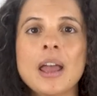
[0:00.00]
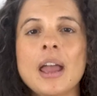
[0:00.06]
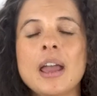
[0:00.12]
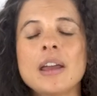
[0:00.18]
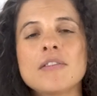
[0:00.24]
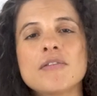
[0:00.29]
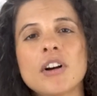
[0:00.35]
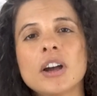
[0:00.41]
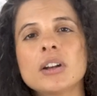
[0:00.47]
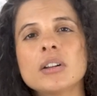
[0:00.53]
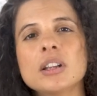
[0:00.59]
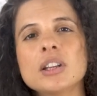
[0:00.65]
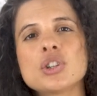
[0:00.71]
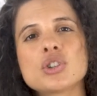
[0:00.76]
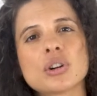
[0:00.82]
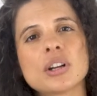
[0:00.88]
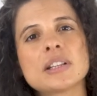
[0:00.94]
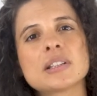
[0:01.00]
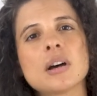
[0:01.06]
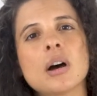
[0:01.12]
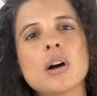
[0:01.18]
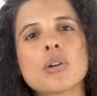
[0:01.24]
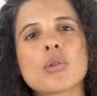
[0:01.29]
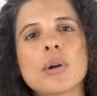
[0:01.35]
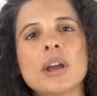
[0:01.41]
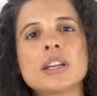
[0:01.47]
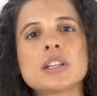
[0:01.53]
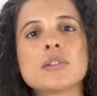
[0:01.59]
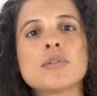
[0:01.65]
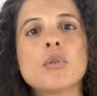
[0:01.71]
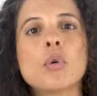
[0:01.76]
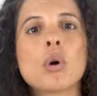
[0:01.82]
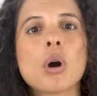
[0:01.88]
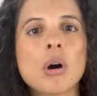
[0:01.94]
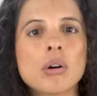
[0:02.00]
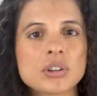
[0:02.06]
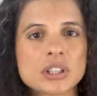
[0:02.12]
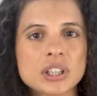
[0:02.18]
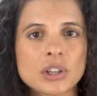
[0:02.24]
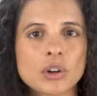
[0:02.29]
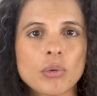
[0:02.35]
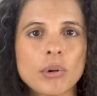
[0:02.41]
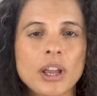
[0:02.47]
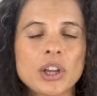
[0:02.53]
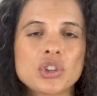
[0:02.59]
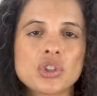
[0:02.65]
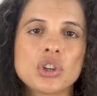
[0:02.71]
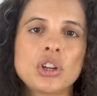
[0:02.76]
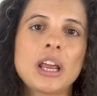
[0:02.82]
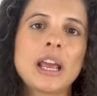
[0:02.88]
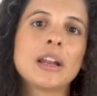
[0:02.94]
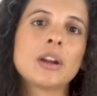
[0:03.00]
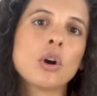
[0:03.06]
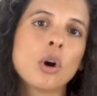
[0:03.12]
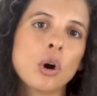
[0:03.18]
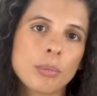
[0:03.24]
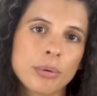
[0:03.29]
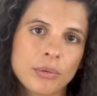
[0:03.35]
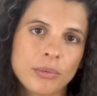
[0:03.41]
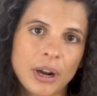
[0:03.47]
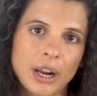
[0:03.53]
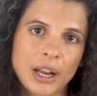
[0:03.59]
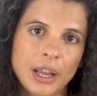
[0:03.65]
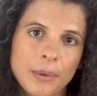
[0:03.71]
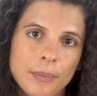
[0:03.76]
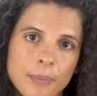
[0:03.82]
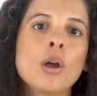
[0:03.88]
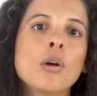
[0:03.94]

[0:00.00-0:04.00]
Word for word: And finally, trends are great for content creation and copywriting.